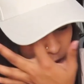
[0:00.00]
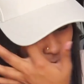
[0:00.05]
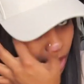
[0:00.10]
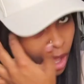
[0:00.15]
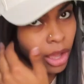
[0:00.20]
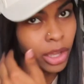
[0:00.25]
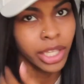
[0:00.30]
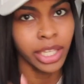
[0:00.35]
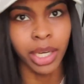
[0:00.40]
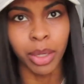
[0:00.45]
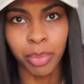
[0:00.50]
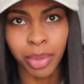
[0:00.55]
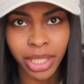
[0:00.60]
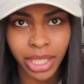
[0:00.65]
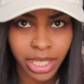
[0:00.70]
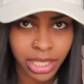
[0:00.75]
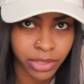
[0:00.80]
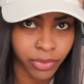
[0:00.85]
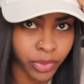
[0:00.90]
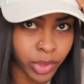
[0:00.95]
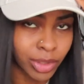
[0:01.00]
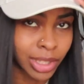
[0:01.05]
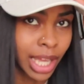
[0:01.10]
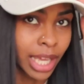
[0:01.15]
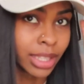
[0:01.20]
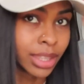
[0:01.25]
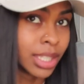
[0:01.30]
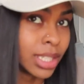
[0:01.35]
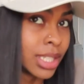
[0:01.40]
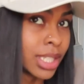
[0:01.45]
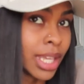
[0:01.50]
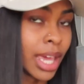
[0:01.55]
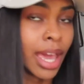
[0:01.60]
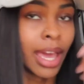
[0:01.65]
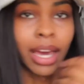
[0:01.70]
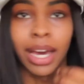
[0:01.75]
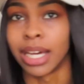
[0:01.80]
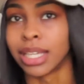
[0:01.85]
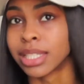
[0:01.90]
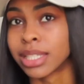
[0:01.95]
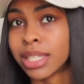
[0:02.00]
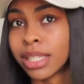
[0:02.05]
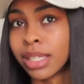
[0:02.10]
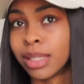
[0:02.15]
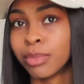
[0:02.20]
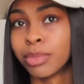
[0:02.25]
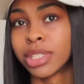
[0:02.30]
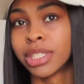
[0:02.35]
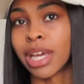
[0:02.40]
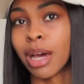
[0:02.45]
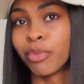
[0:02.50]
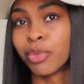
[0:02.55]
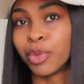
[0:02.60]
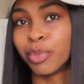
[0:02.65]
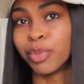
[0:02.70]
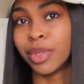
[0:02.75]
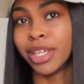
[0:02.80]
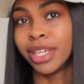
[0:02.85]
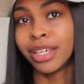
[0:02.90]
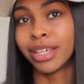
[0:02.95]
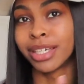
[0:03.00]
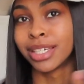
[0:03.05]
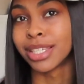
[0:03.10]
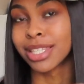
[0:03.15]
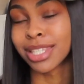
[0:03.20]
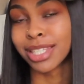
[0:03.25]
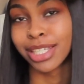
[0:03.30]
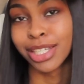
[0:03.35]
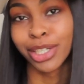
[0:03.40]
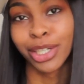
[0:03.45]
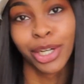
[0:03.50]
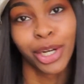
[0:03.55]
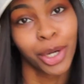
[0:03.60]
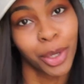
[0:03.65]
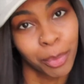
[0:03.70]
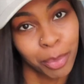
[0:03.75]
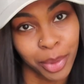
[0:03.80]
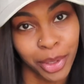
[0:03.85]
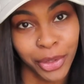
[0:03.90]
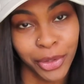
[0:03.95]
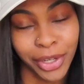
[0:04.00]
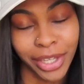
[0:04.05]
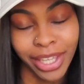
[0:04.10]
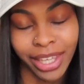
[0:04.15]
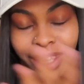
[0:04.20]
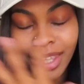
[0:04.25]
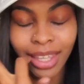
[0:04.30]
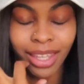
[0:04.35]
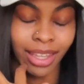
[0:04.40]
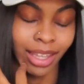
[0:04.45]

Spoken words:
Oh yeah, P.S. if you like this hair, I sell them. Shop with me. Cause see the girl, period.